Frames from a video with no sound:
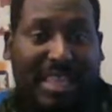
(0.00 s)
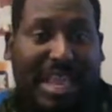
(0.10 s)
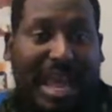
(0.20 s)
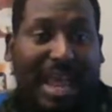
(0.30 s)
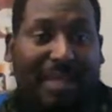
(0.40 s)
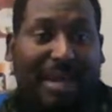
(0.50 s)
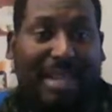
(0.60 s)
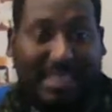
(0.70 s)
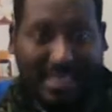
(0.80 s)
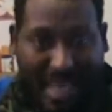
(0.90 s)
that I am going
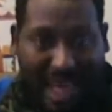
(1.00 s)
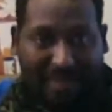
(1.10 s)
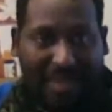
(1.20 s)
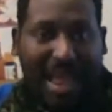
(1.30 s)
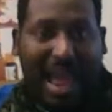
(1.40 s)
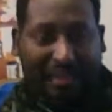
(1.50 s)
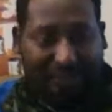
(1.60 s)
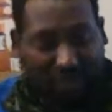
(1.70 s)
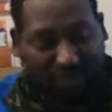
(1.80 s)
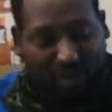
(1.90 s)
to stop
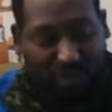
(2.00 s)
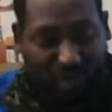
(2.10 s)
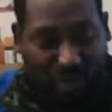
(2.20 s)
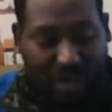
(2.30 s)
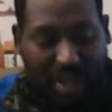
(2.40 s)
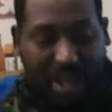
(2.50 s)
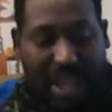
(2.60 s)
after 2 more